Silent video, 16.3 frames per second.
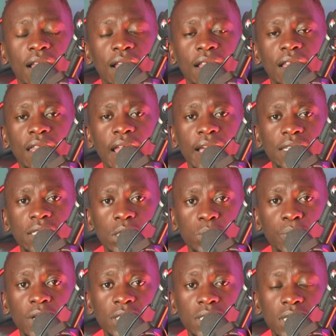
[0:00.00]
Let's
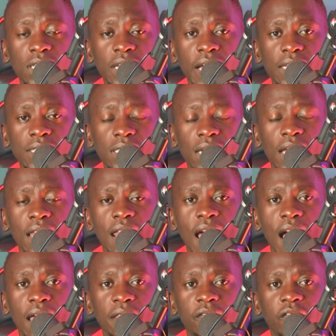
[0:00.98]
meet in yet
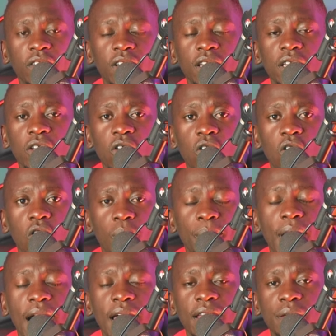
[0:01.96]
another video.
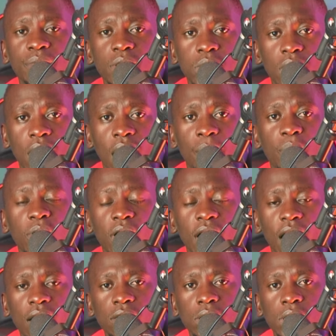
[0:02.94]
My name is Abu
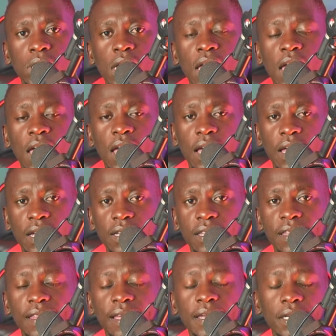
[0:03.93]
Kals,
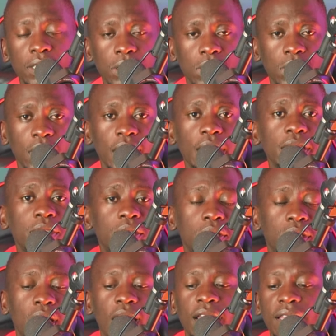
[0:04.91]
and this
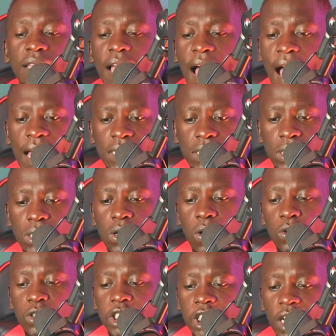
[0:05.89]
is the
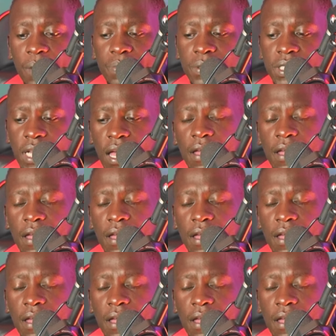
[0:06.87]
Arsenal chapter.